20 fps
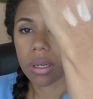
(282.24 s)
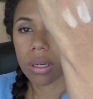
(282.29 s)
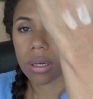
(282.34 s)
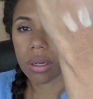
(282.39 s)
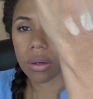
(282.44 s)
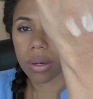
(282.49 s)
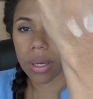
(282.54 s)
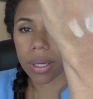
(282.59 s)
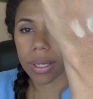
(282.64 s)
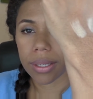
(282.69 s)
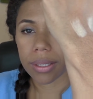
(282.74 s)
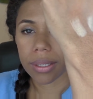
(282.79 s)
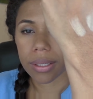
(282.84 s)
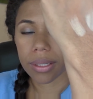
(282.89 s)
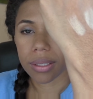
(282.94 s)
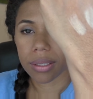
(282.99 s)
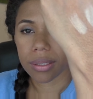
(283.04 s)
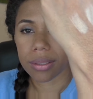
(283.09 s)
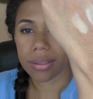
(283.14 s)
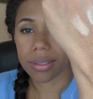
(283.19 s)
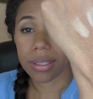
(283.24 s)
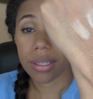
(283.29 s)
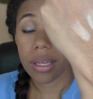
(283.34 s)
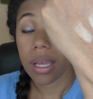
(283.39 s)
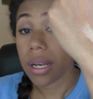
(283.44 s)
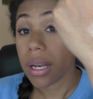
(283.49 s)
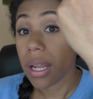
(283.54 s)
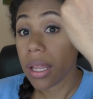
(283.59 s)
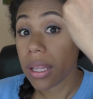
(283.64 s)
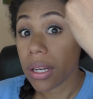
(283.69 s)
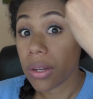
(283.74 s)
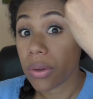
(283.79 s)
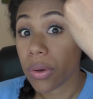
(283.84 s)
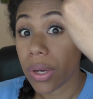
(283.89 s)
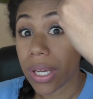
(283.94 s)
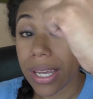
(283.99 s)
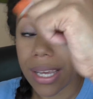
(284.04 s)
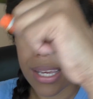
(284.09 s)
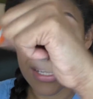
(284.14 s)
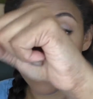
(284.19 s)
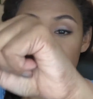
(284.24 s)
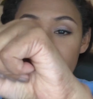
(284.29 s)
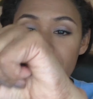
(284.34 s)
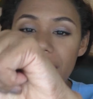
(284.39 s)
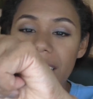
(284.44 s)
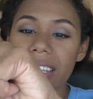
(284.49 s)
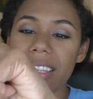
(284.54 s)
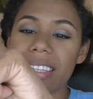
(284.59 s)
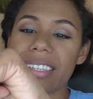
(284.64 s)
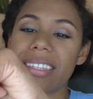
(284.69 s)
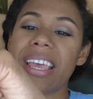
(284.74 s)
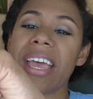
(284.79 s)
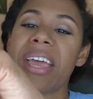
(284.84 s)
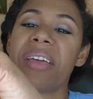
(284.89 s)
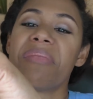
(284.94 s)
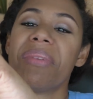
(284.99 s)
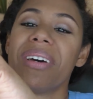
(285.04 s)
okay, see, no, they look exactly the same.